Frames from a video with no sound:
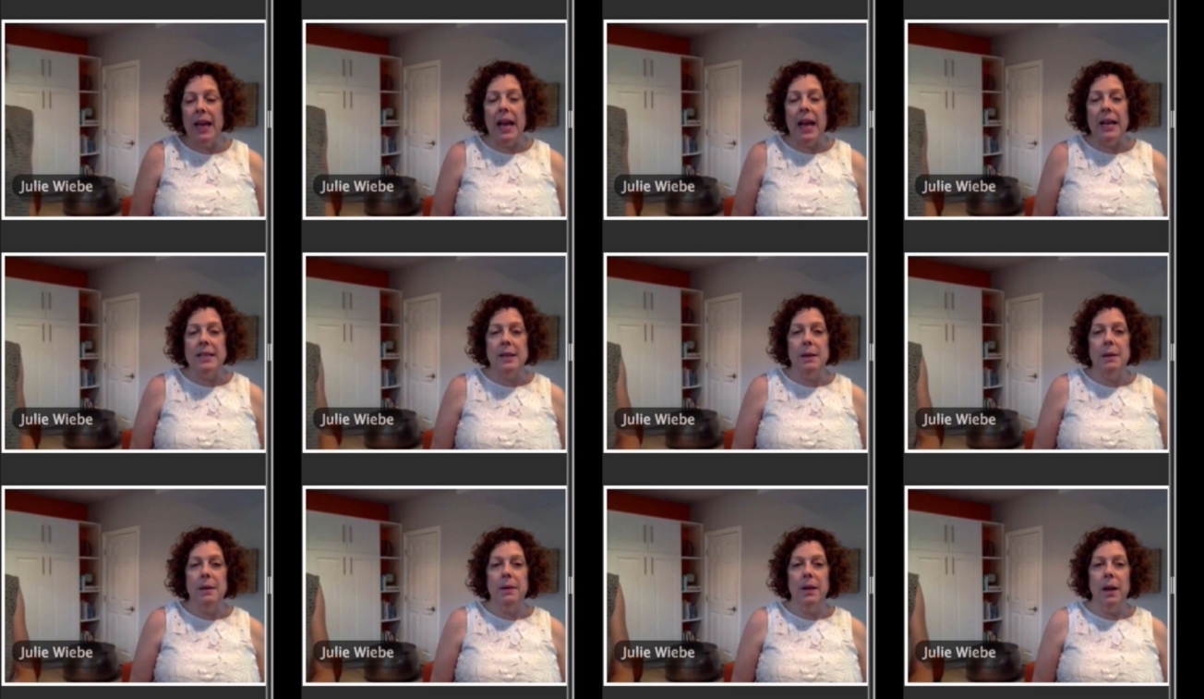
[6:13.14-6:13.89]
that has
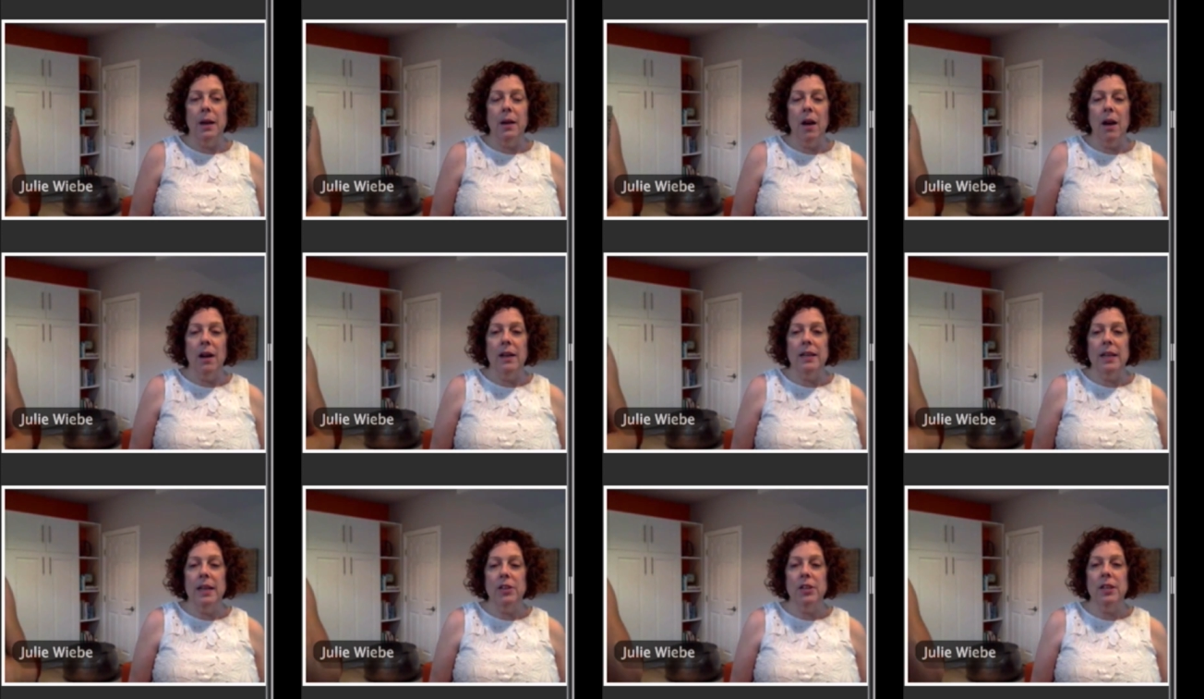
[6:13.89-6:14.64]
a, a
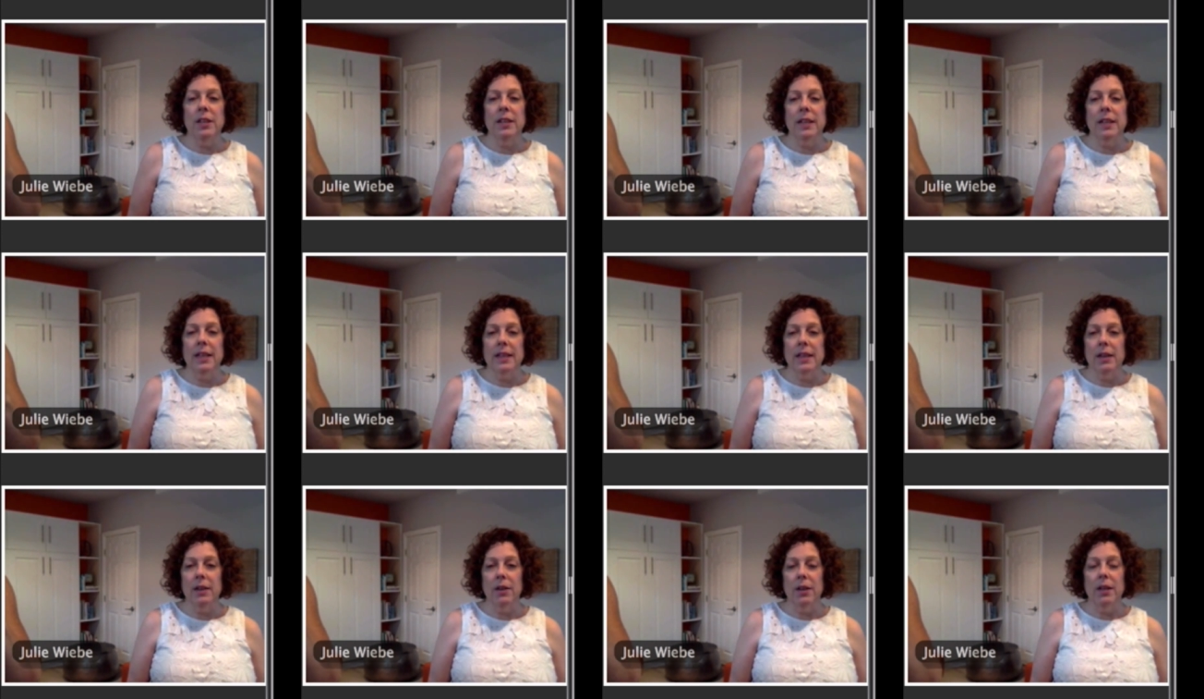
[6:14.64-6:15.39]
connotation that
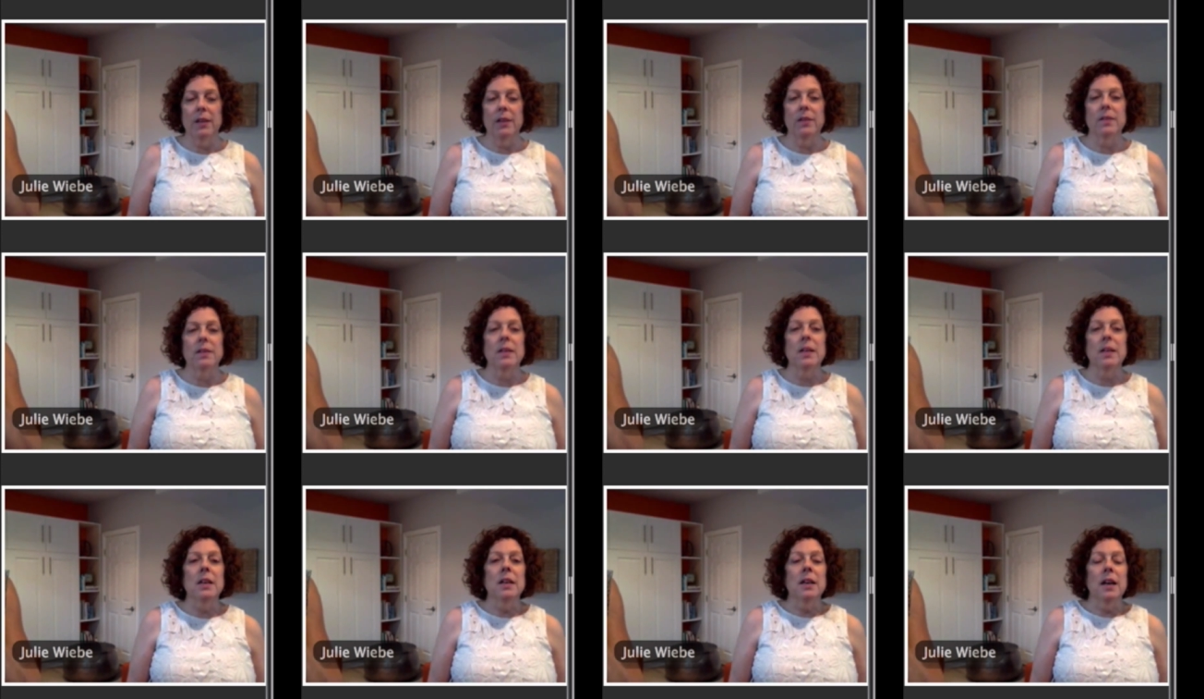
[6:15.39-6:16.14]
there is
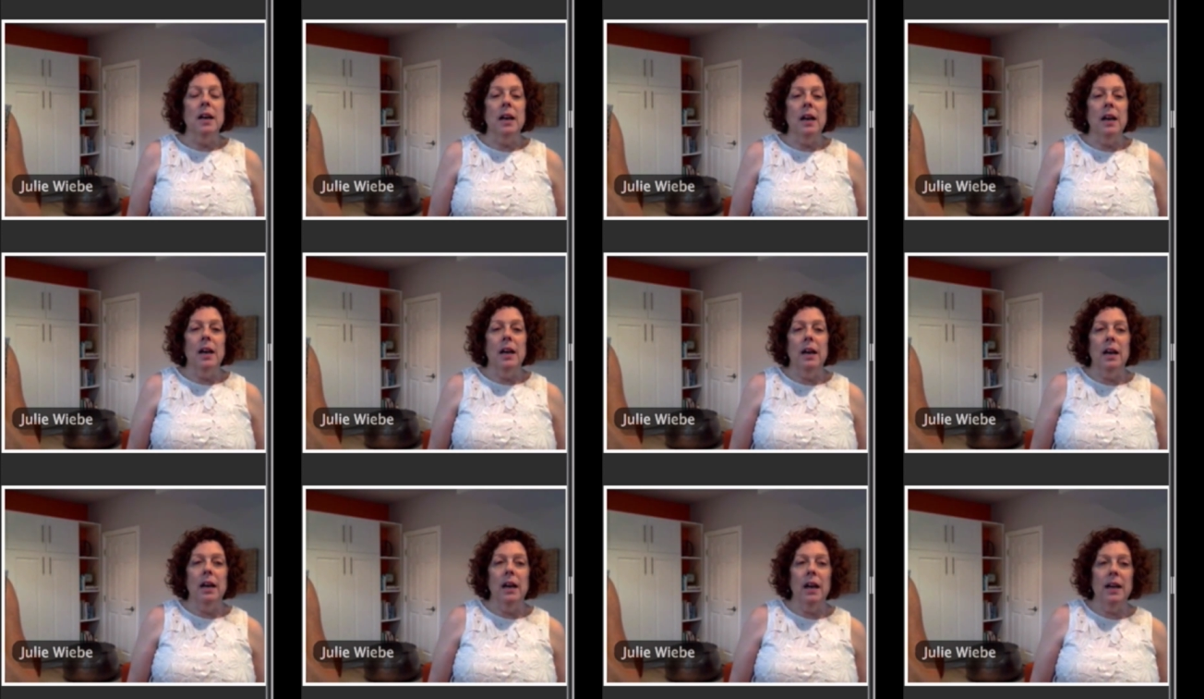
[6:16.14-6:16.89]

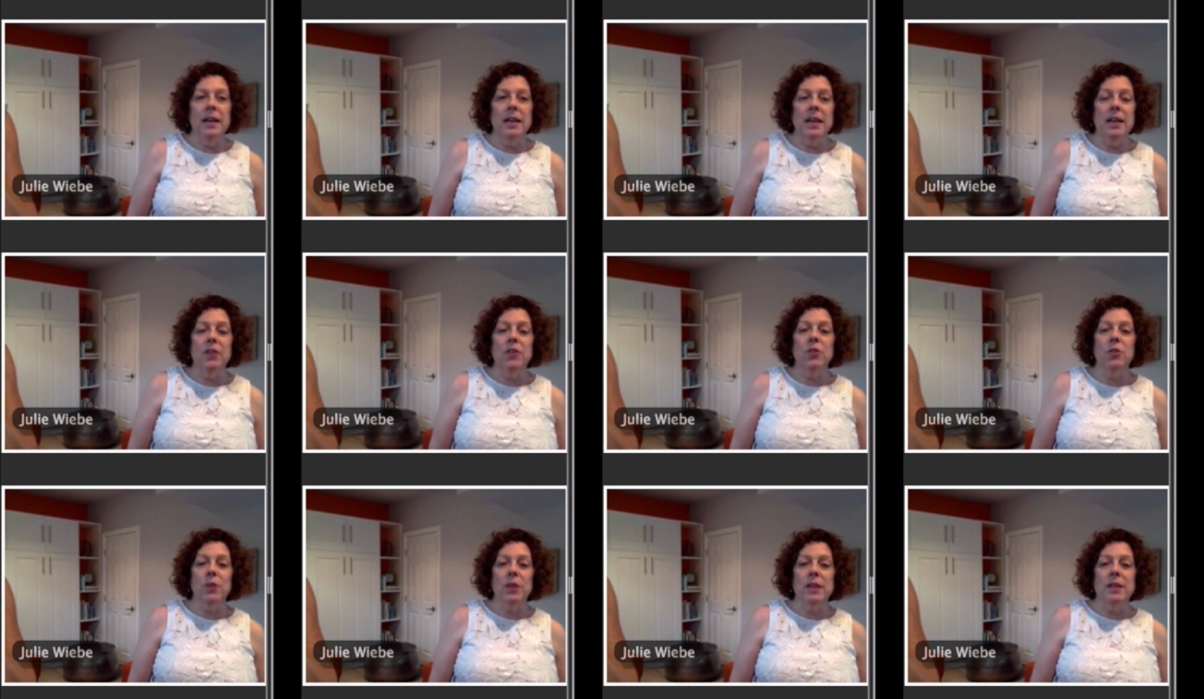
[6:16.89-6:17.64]
uh, an
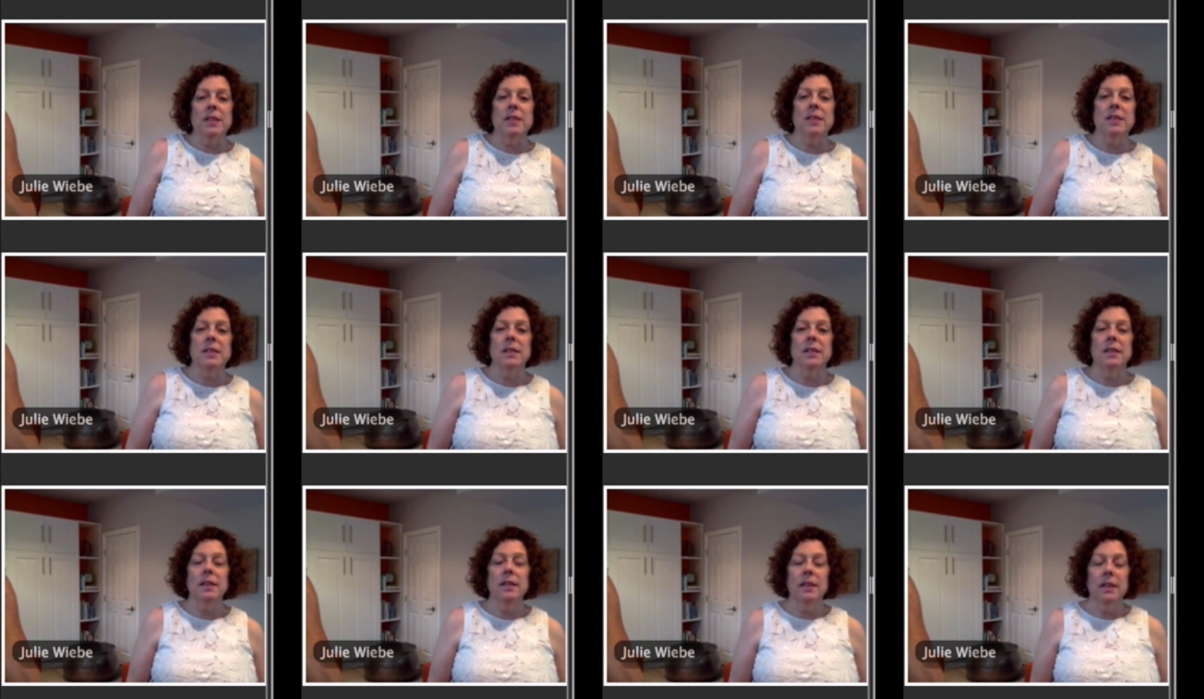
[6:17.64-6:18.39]
increased
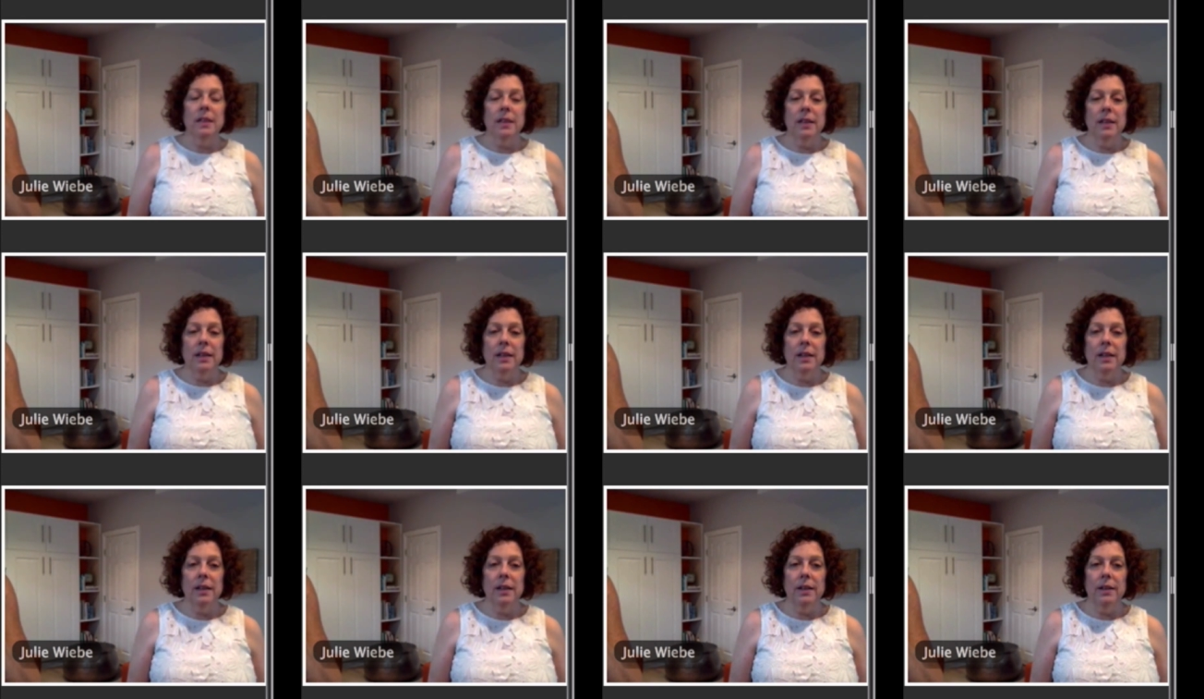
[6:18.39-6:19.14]

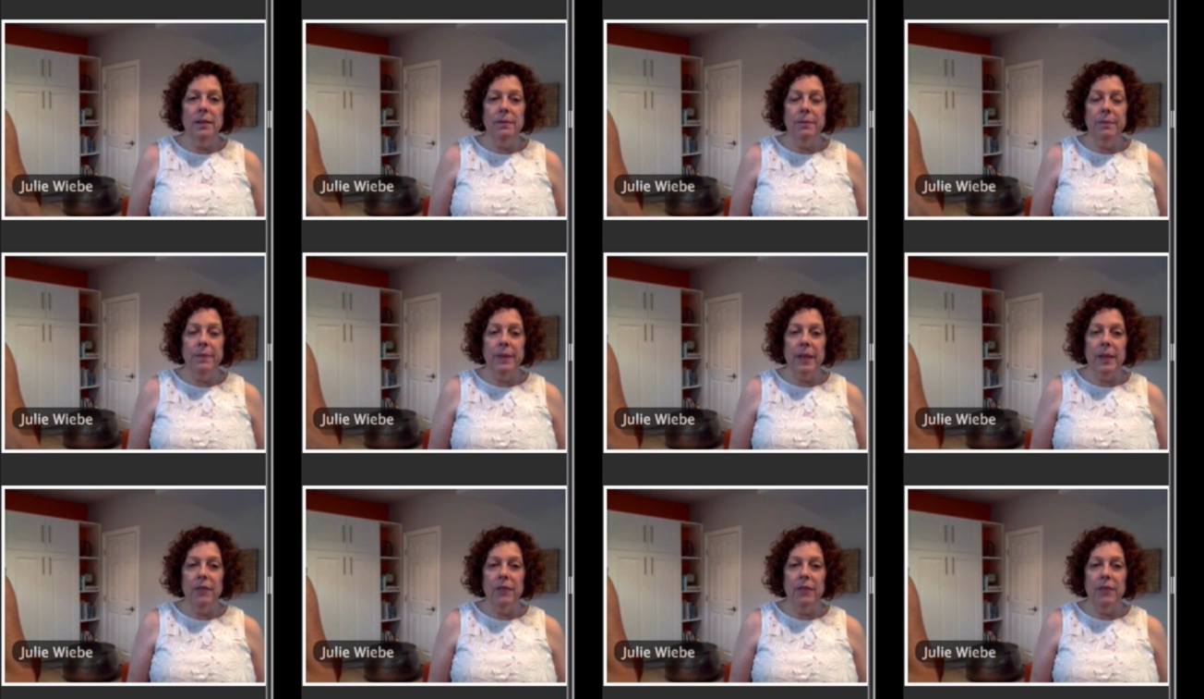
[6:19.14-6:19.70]
um,